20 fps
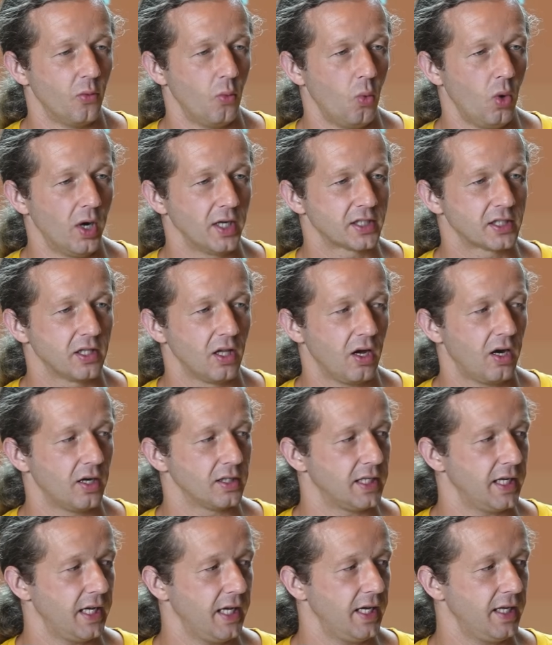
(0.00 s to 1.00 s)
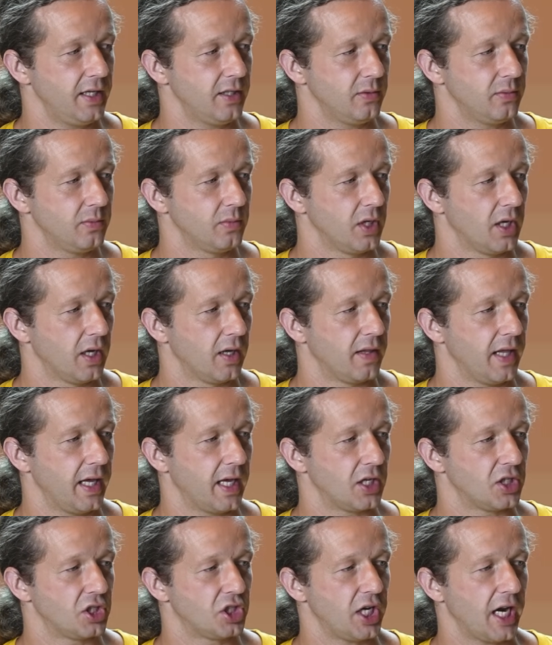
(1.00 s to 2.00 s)
Once logged in,
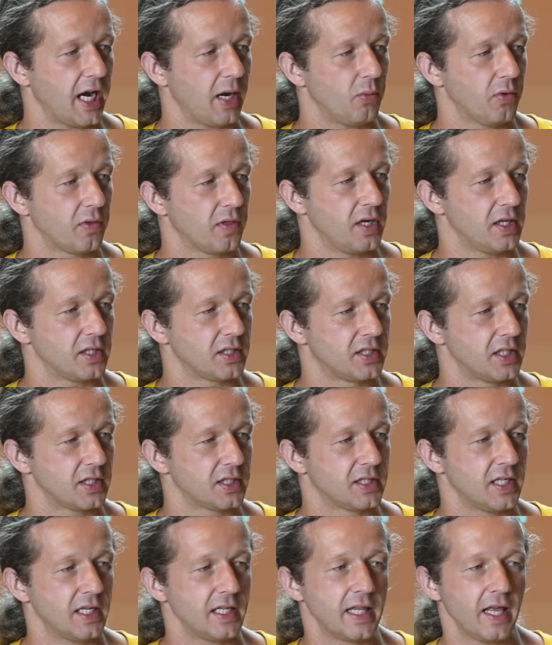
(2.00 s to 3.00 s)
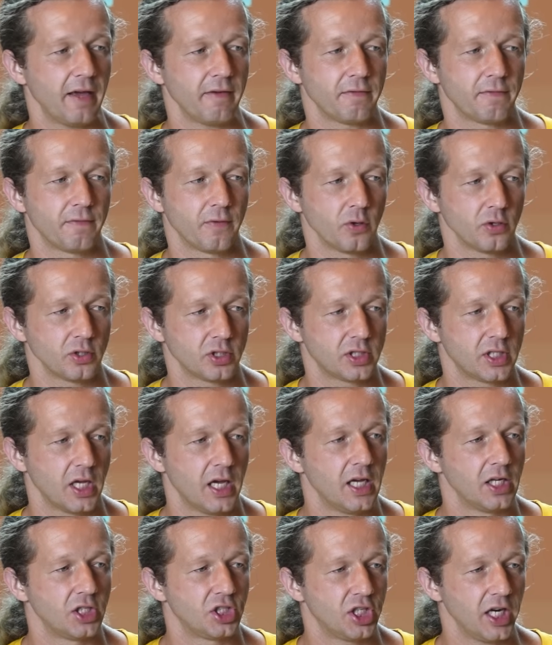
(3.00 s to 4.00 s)
they could chat an assistant that first
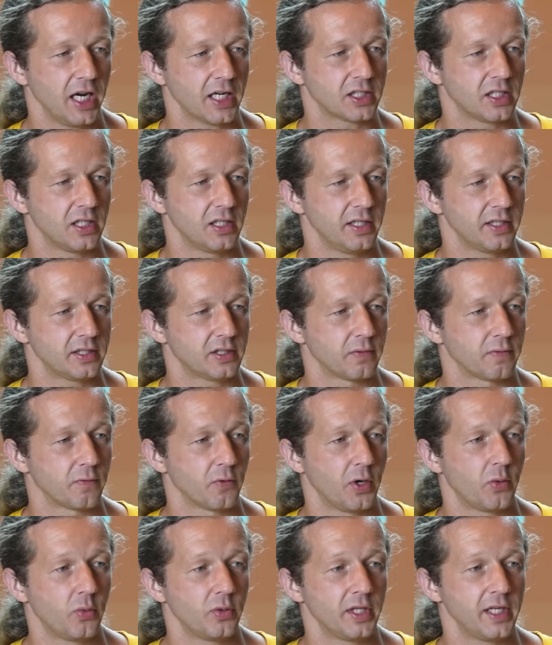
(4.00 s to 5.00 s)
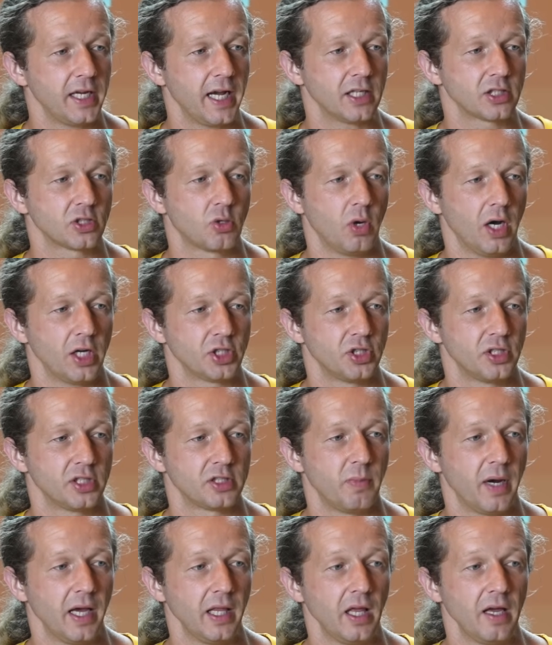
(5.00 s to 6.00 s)
checks a list of frequently asked
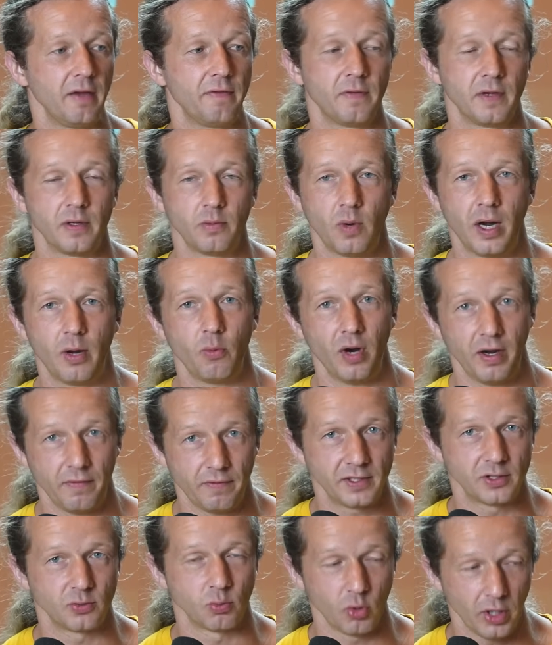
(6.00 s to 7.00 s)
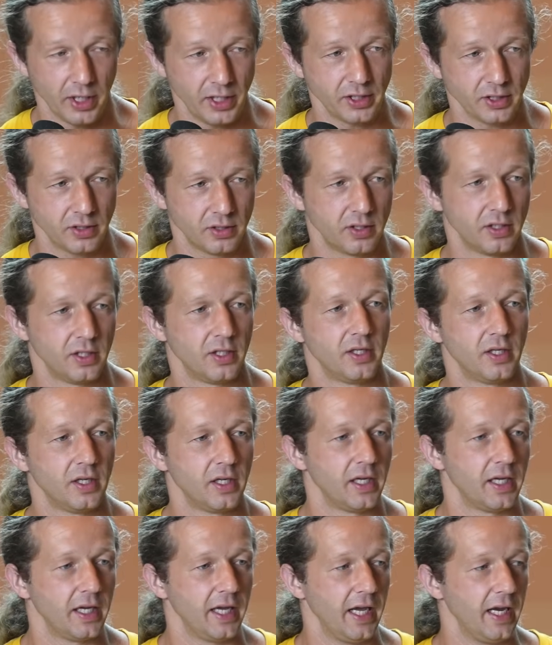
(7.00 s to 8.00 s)
questions my, life, my wife has written.
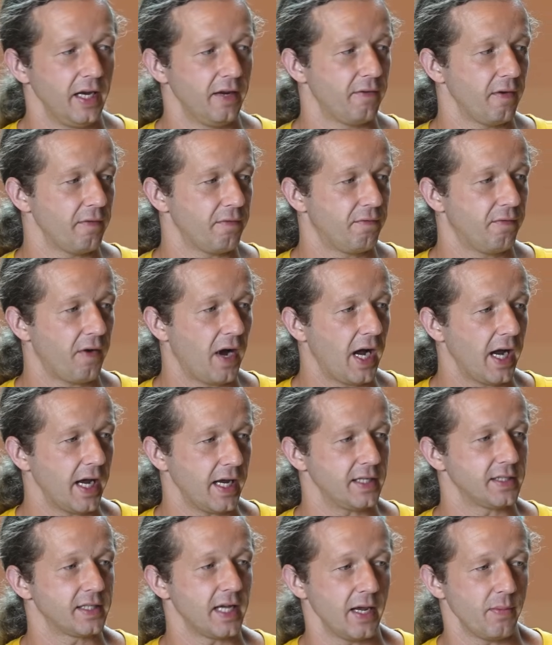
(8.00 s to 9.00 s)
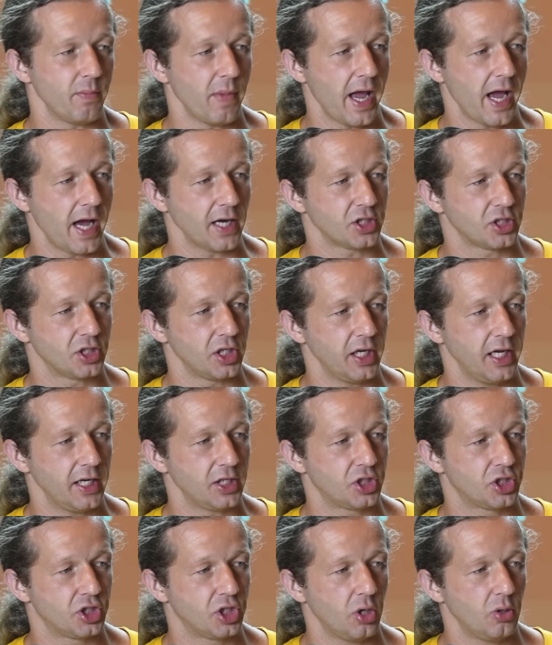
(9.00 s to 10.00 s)
And if it finds a match,
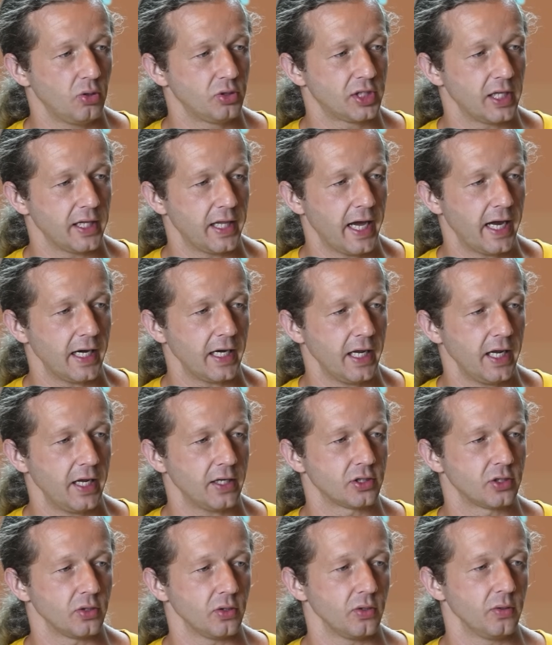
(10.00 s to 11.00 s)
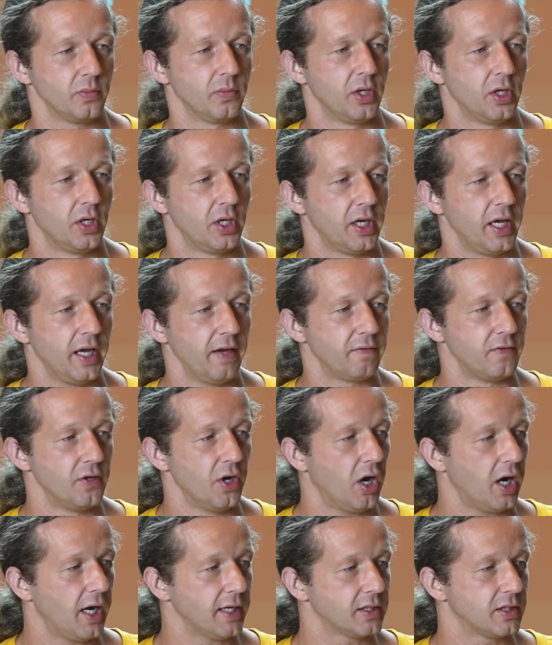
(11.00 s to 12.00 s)
it shows that answer. If
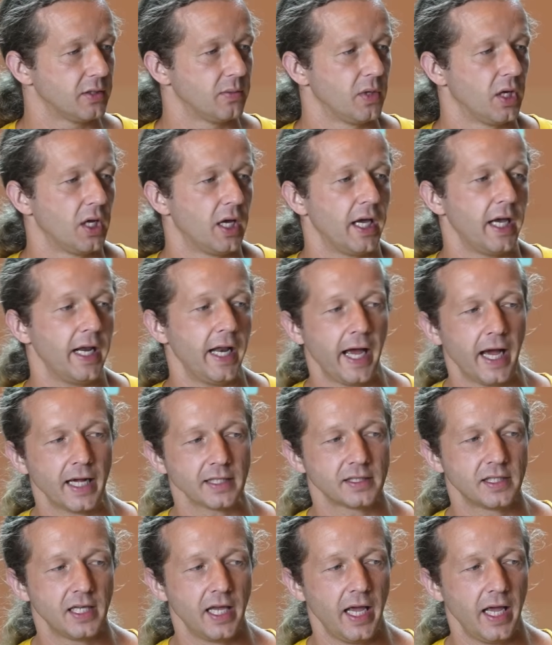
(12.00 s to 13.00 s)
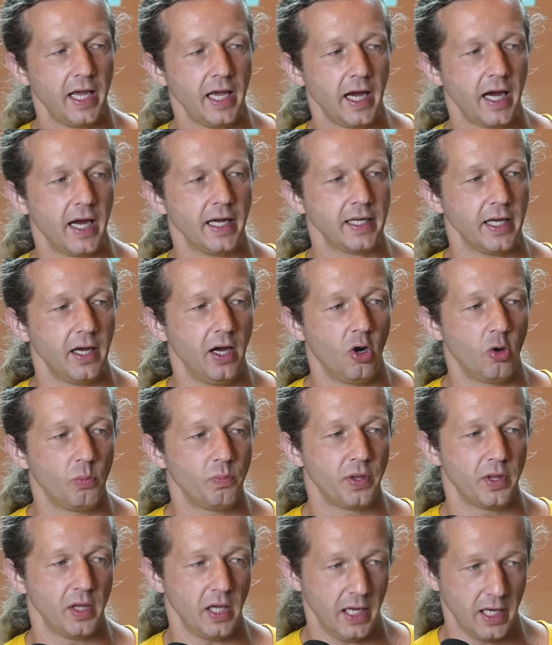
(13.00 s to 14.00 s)
not, it asks the AI to
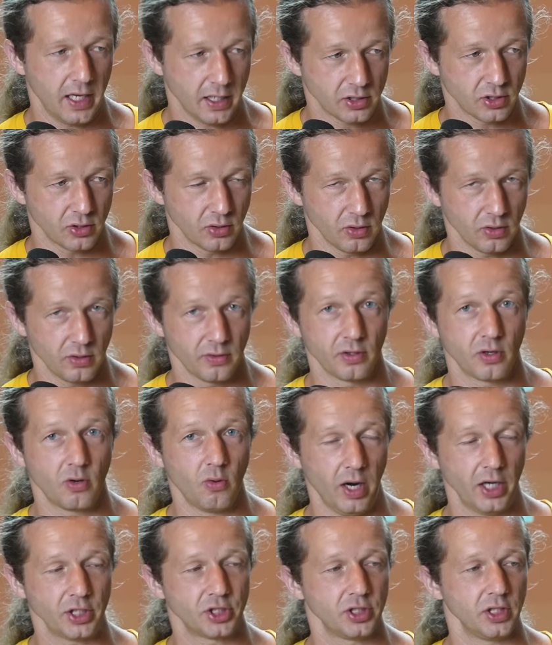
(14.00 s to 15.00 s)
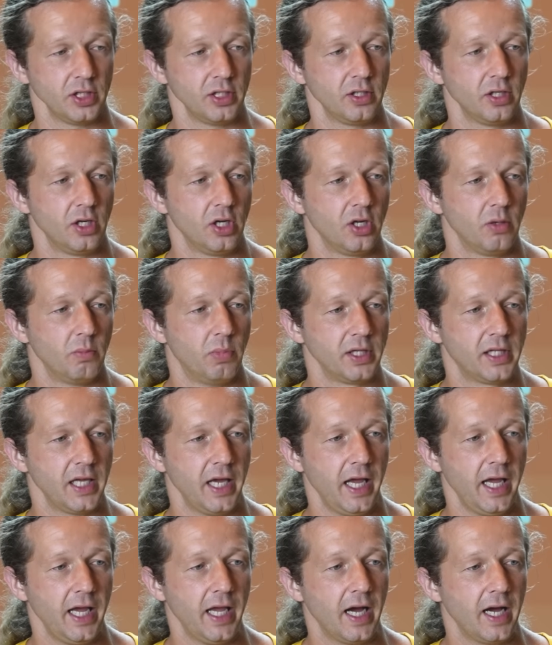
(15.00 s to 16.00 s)
help answer the question but
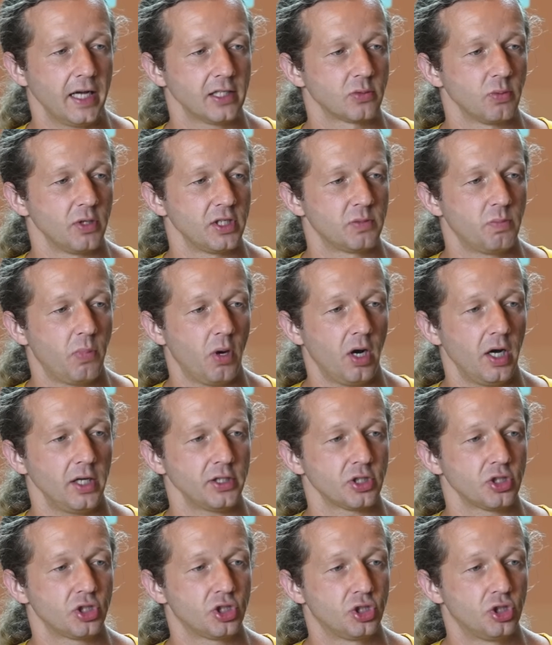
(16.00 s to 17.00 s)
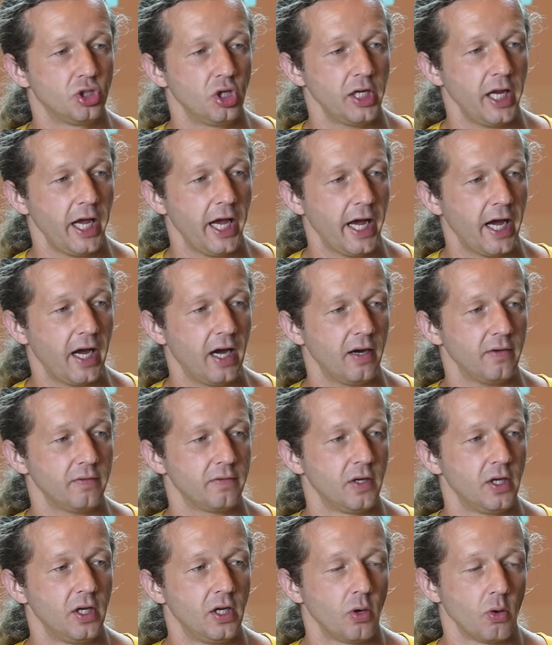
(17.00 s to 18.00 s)
the AI's response should
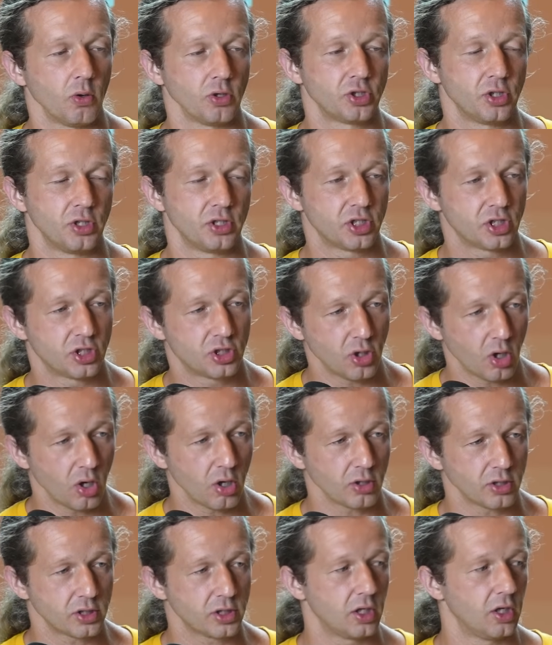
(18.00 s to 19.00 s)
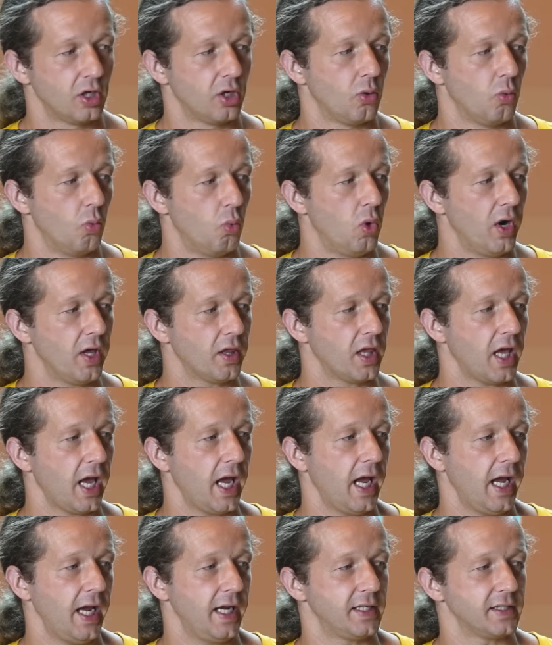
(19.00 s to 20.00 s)
have or should start with
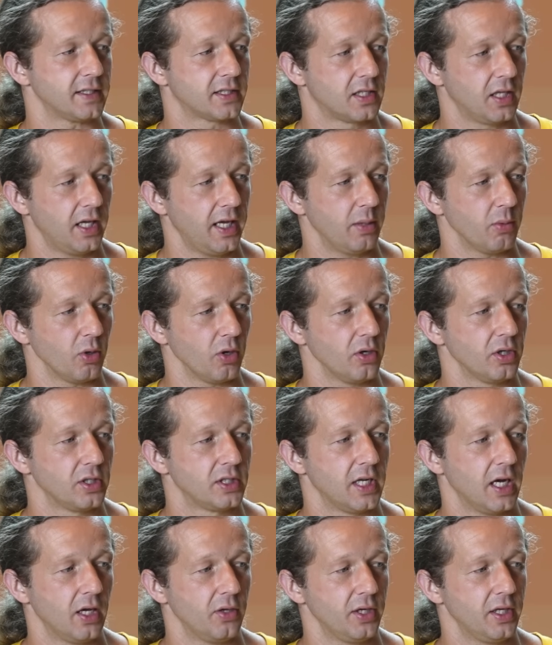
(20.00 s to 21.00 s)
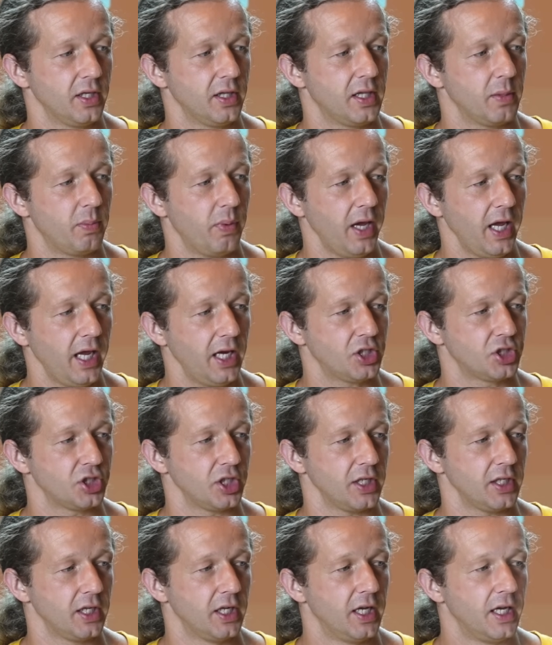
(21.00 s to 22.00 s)
a disclaimer telling the
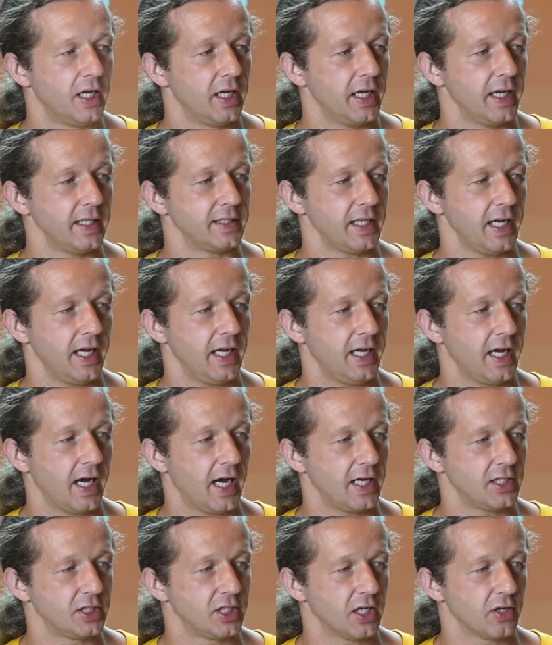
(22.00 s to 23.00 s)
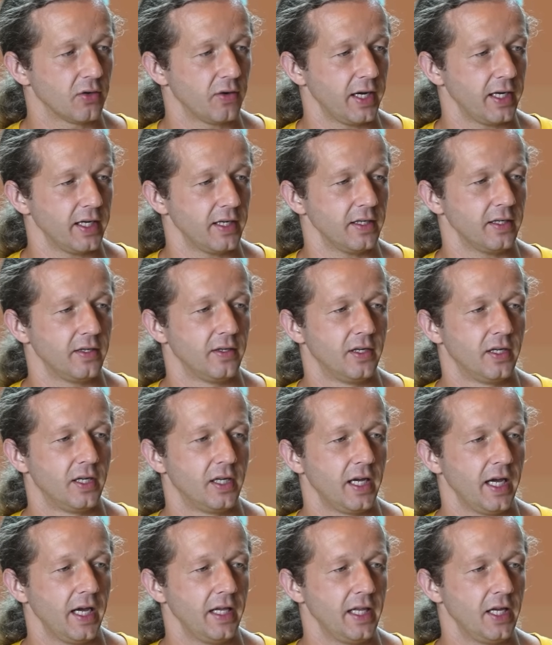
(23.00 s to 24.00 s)
patient it's AI generated
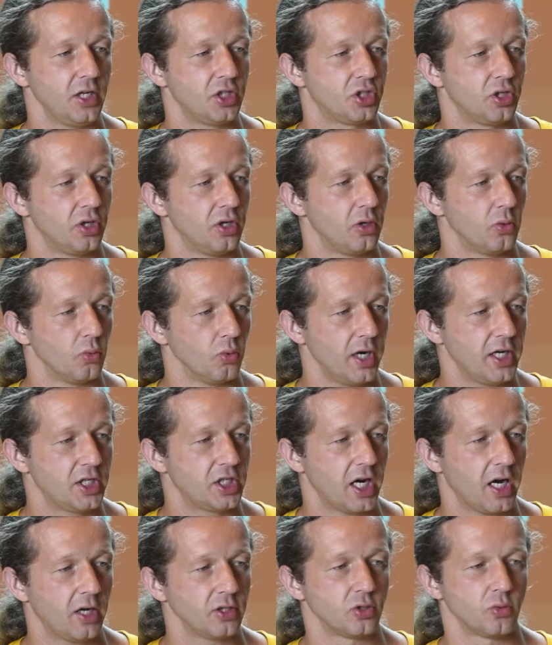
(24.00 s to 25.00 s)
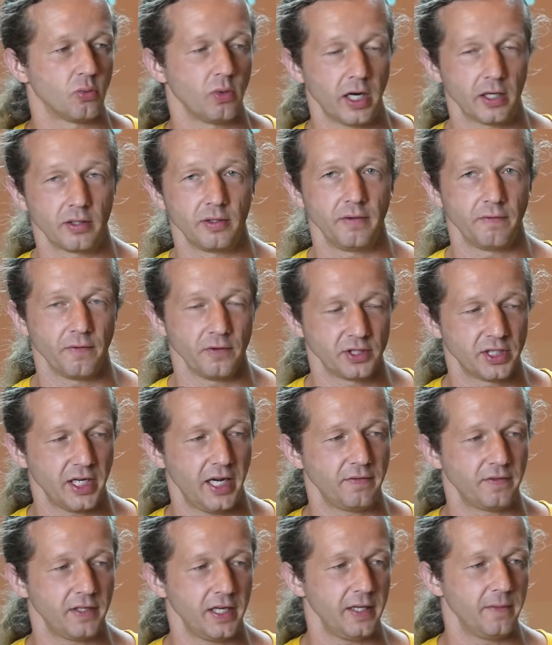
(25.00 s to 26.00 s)
and they should reach out directly for
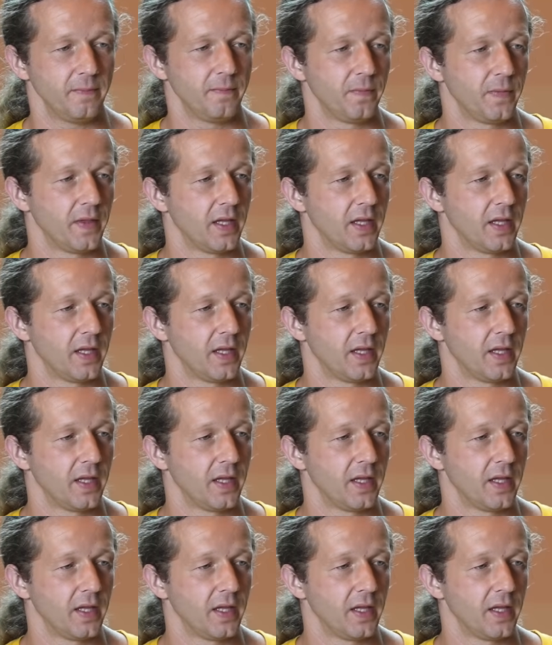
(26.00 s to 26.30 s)
safety.